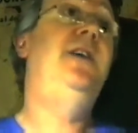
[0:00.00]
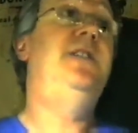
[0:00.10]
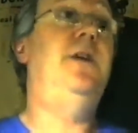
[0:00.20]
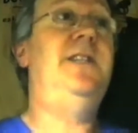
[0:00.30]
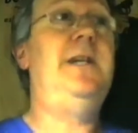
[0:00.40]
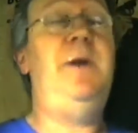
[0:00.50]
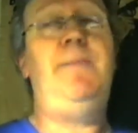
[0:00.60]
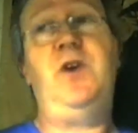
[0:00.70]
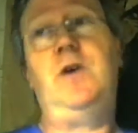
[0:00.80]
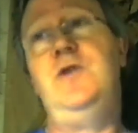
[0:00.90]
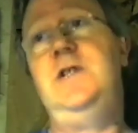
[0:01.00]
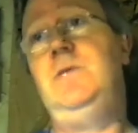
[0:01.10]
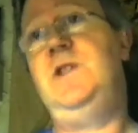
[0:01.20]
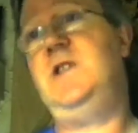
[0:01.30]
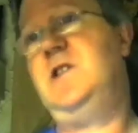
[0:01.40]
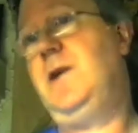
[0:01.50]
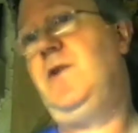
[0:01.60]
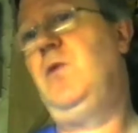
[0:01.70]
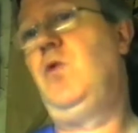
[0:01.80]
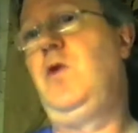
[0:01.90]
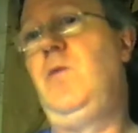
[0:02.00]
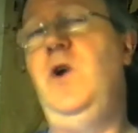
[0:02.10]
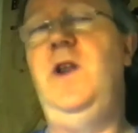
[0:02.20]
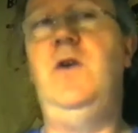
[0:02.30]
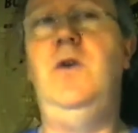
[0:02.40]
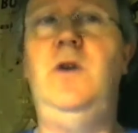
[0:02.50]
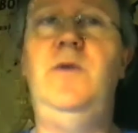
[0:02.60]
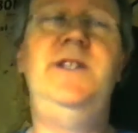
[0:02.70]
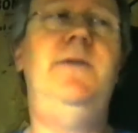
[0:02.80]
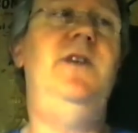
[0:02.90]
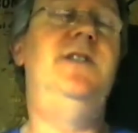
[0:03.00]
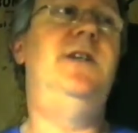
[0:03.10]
So it's coming up to Christmas, it's lovely warm weather, all the rest of it.